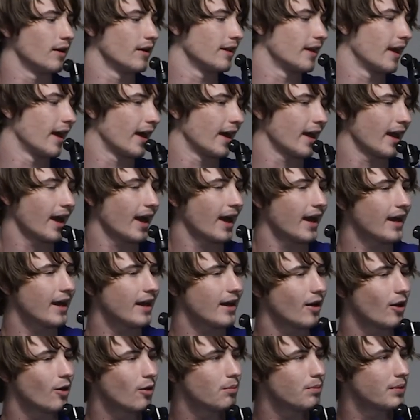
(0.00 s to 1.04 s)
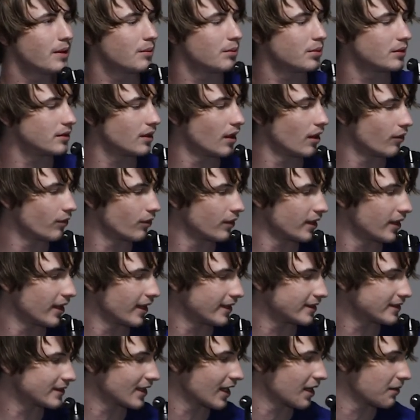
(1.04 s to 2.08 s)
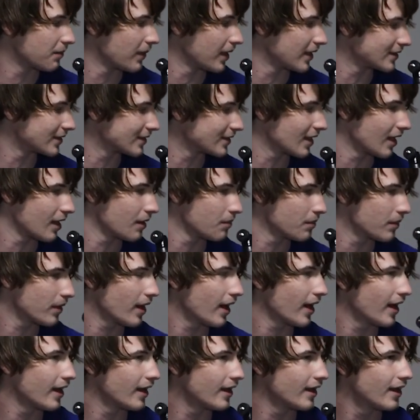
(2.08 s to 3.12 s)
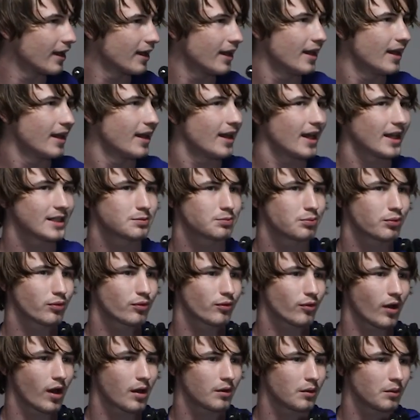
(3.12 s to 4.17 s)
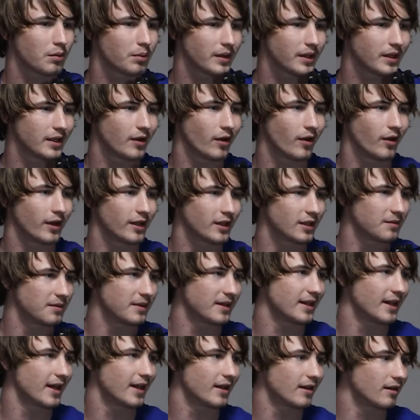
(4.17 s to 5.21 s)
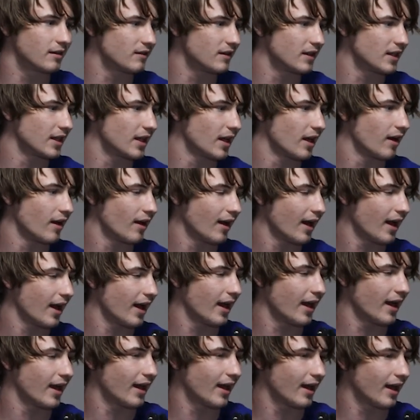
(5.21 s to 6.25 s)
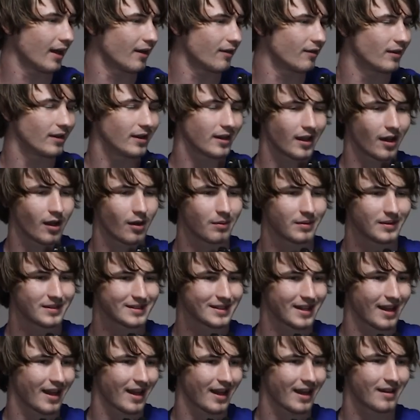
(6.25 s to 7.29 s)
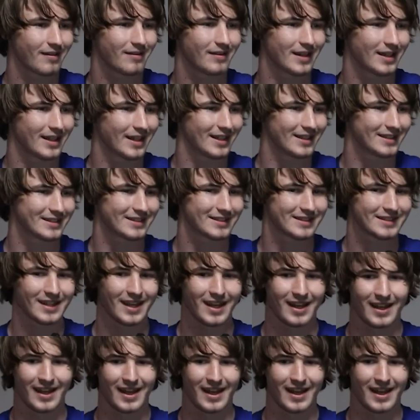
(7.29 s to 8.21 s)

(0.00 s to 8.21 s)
on that. I hope people don't realize that I messed up. That's probably going to be the end of the video. I really hope it's not, because